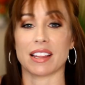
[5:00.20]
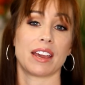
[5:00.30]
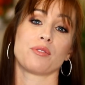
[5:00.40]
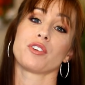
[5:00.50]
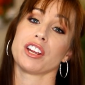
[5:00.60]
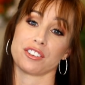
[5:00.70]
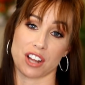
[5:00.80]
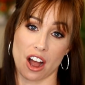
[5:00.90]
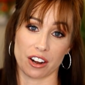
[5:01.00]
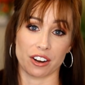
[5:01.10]
like for your
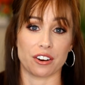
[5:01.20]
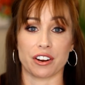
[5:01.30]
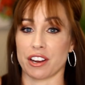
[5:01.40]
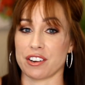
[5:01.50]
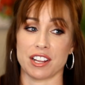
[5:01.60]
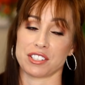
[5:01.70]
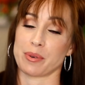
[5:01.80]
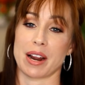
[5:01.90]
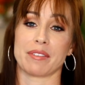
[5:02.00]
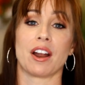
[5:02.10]
daughter or your
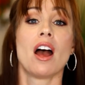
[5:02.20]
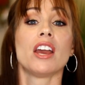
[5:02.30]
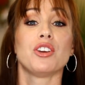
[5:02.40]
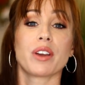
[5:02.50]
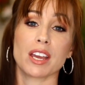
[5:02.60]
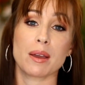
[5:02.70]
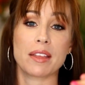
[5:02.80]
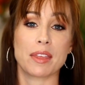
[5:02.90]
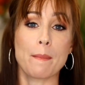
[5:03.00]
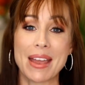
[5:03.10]
niece or whatever, you can
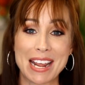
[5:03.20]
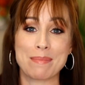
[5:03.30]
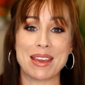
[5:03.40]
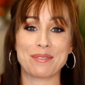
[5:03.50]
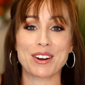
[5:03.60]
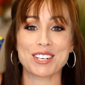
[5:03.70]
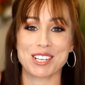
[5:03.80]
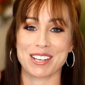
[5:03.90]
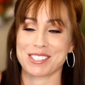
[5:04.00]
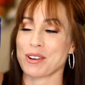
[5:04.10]
get the mini me
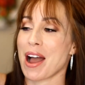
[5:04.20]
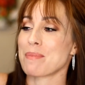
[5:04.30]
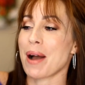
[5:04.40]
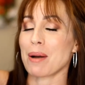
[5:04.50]
version. So I